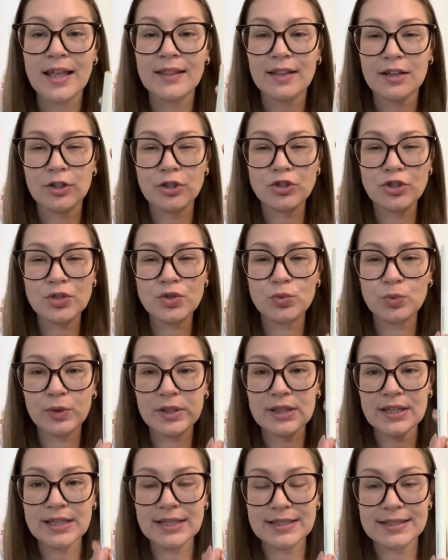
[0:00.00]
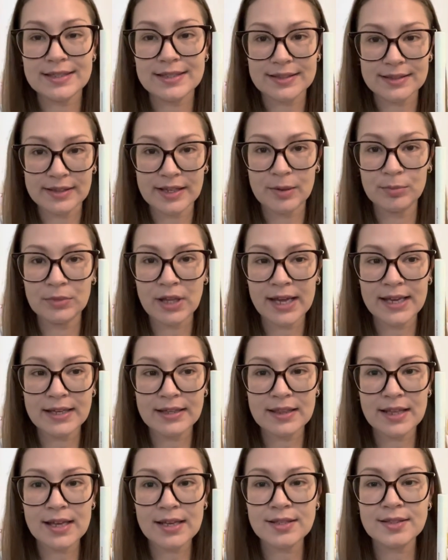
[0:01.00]
that are just really slim like
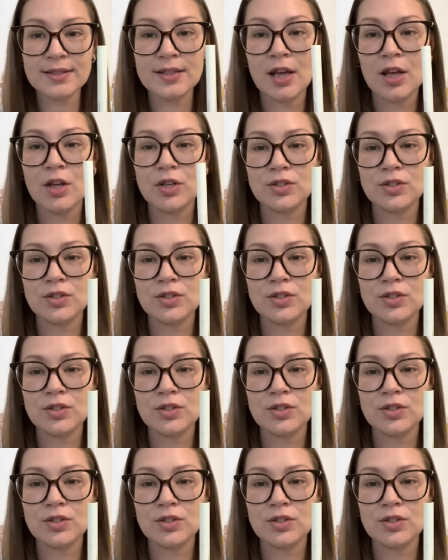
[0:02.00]
this,